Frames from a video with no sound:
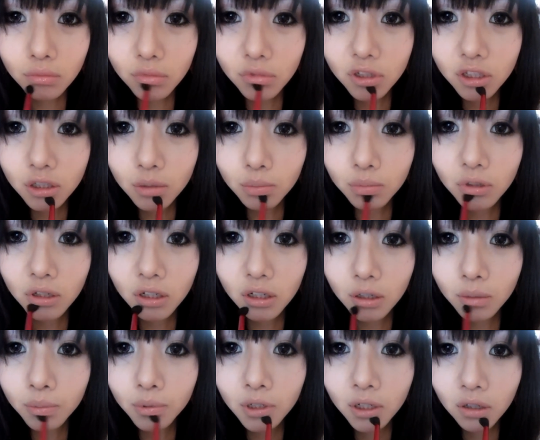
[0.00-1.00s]
Just blend
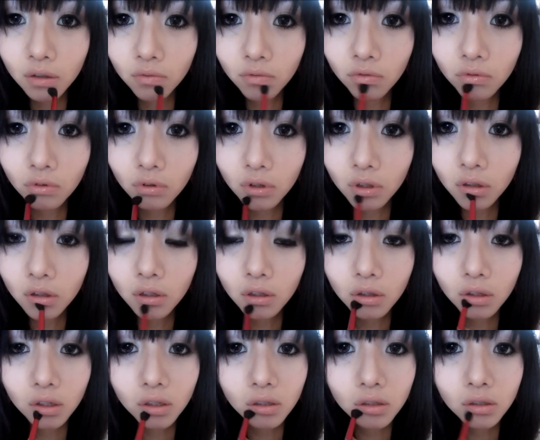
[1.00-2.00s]
it back and forth like
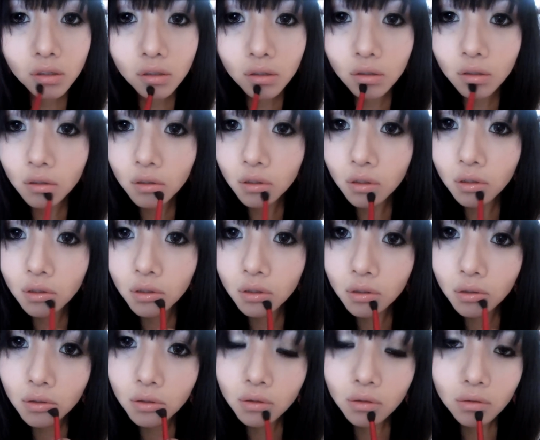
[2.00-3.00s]
this,
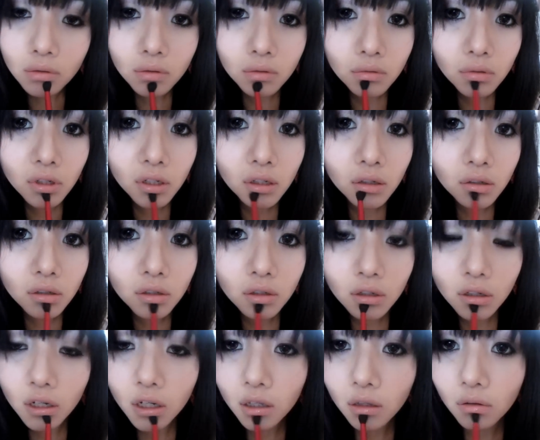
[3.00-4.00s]
right
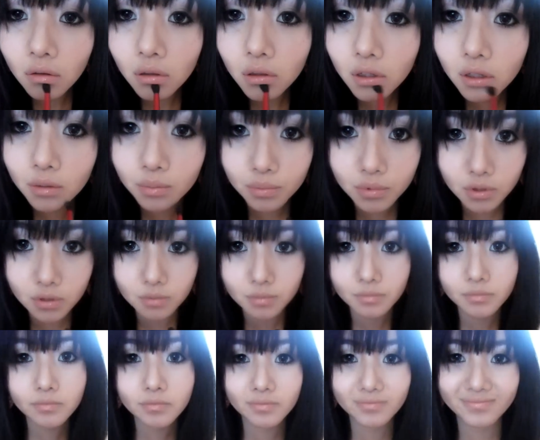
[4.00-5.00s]
underneath your lips.
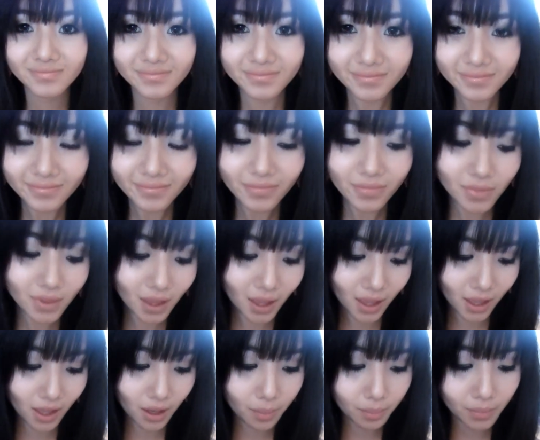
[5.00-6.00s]

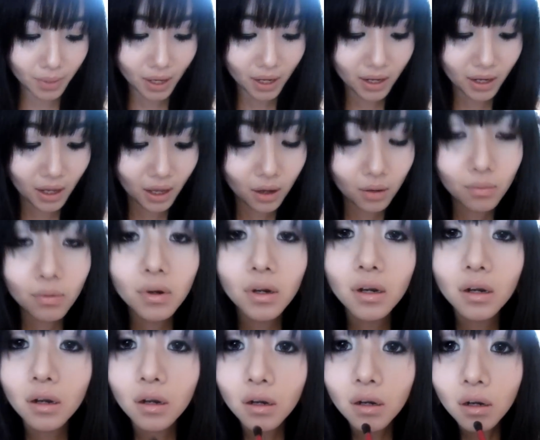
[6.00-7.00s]
Yep, and now
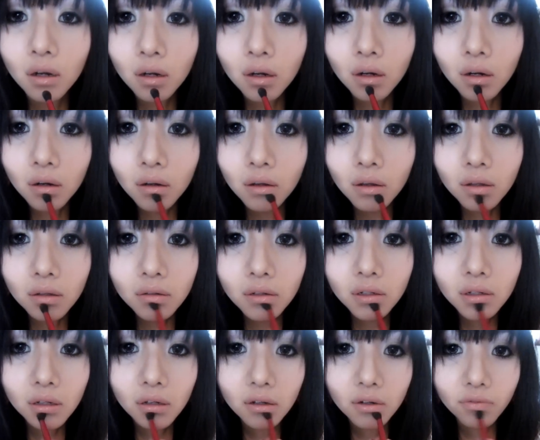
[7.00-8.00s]
we're
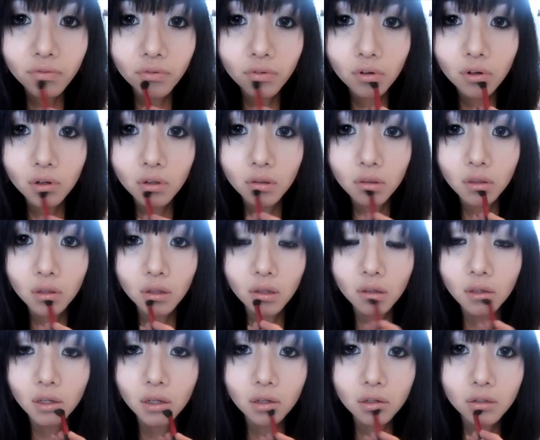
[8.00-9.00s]
done for
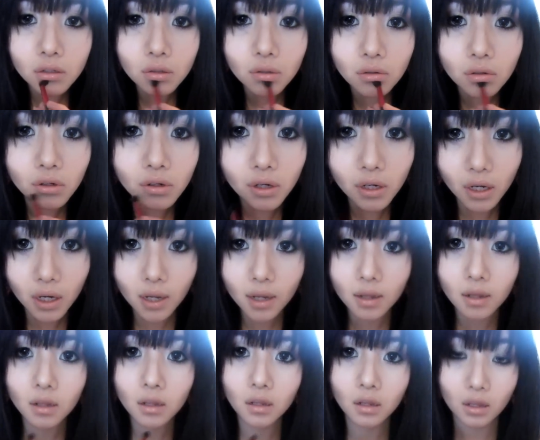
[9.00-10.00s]
the contour,
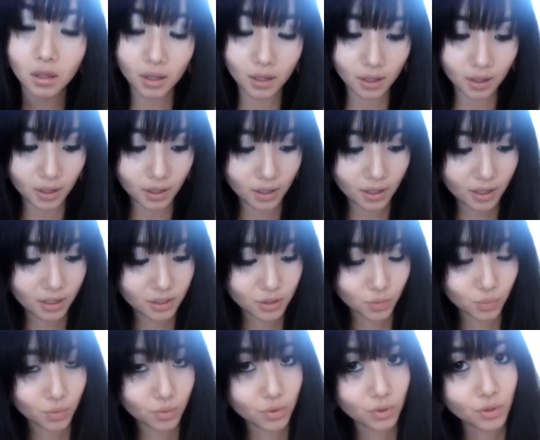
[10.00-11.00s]
and
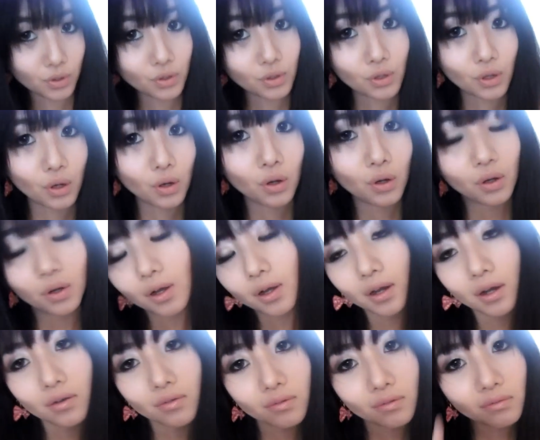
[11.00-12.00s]
we'll go
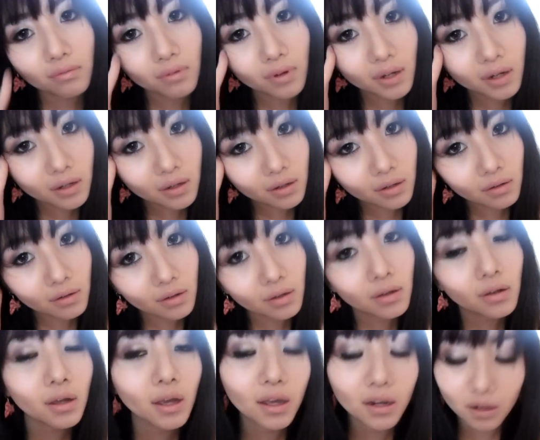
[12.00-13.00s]

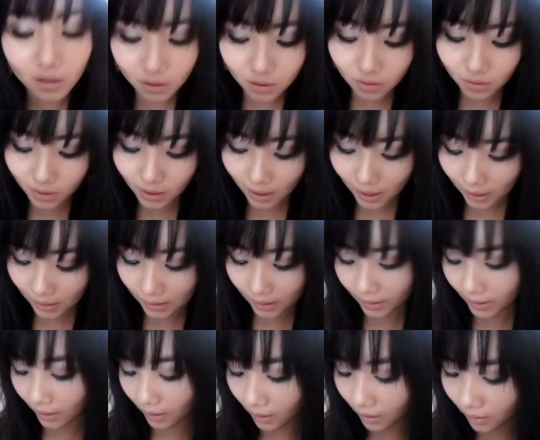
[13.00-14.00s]
ahead and do the highlighting.